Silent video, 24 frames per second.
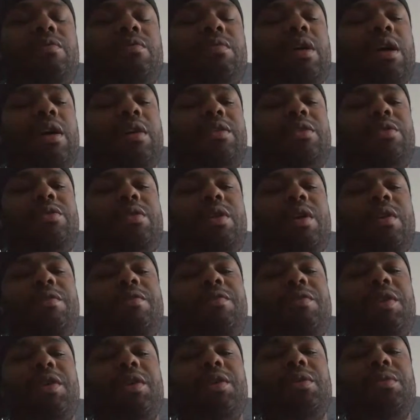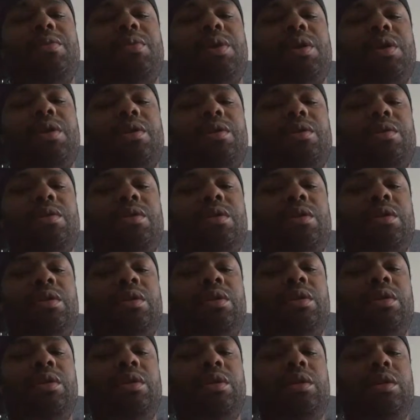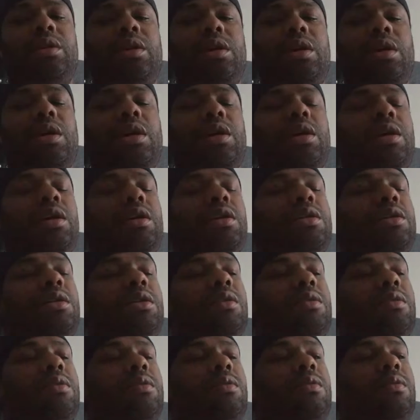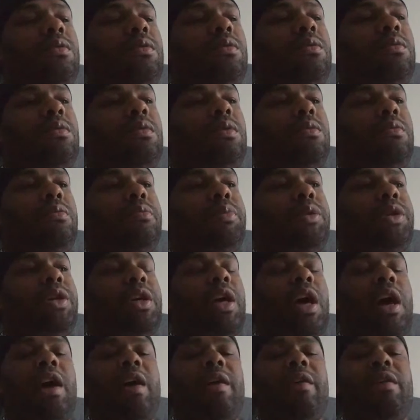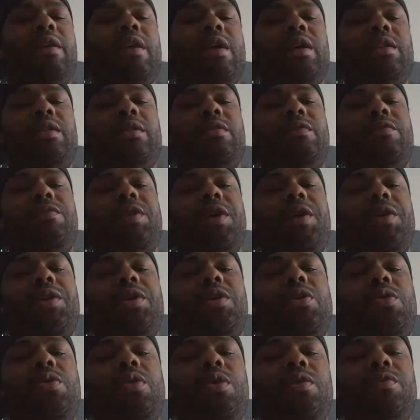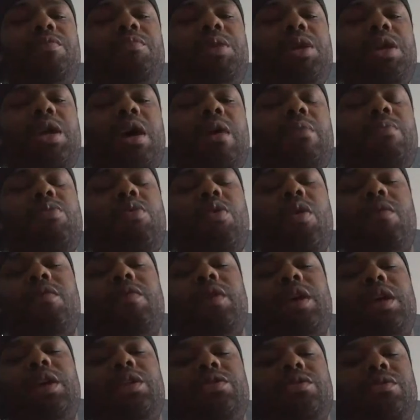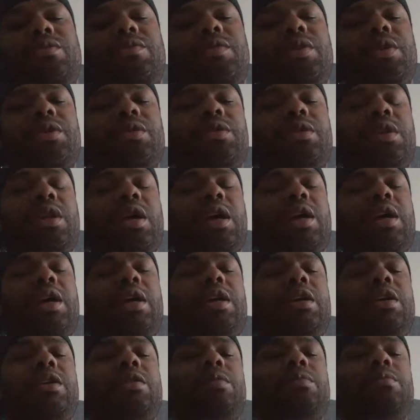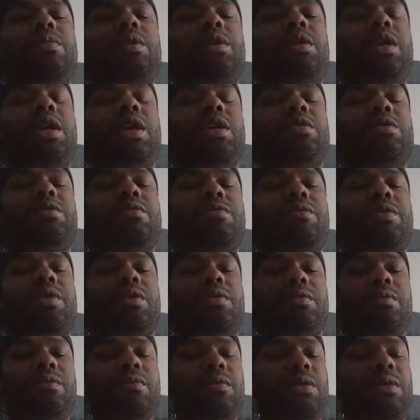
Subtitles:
I do that fairly well. Uh, but at the very core of me, I'm more of an introvert than I am an extrovert.